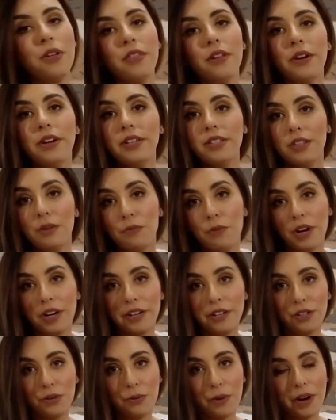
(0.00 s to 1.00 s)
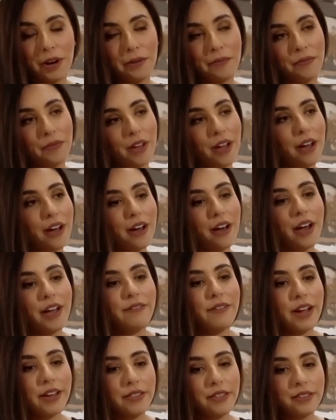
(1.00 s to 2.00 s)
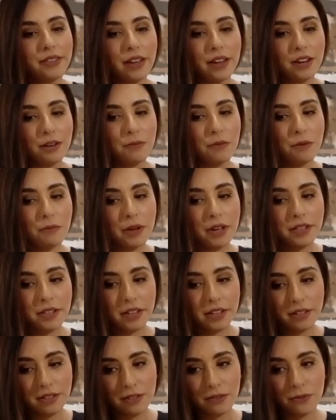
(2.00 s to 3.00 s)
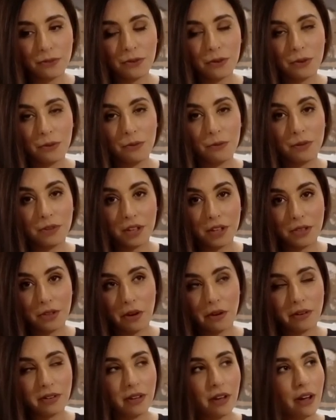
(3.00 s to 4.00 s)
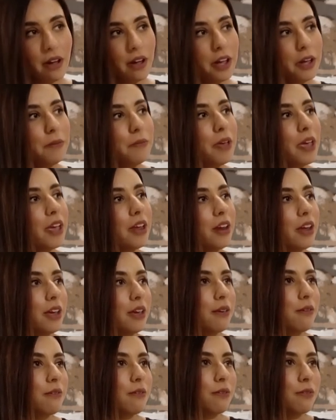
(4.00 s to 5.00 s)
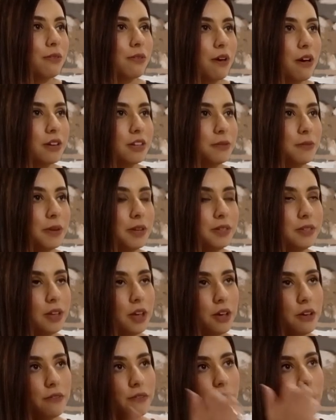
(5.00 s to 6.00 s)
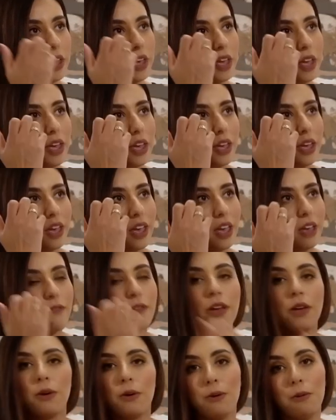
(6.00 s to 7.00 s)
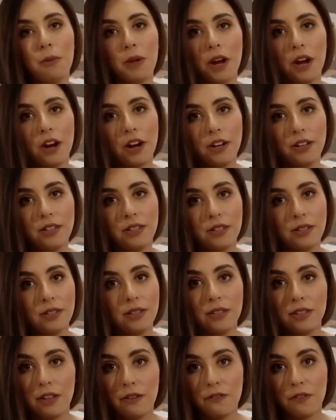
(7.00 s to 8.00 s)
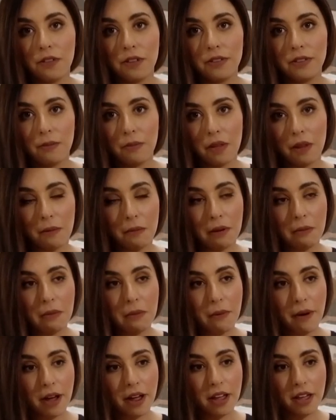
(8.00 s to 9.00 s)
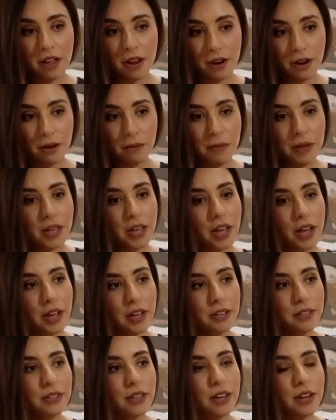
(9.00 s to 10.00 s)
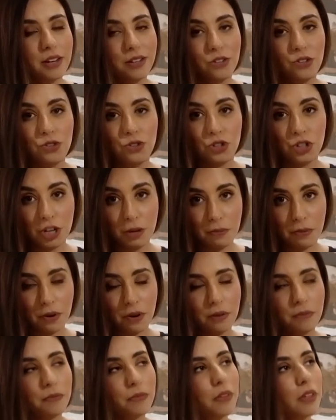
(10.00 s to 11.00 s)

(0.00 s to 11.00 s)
there is some ready to wear. I've had this item on my list for a really long time and I thought to myself, if I go to Paris, this is definitely something I'm going to be buying here because it is cheaper.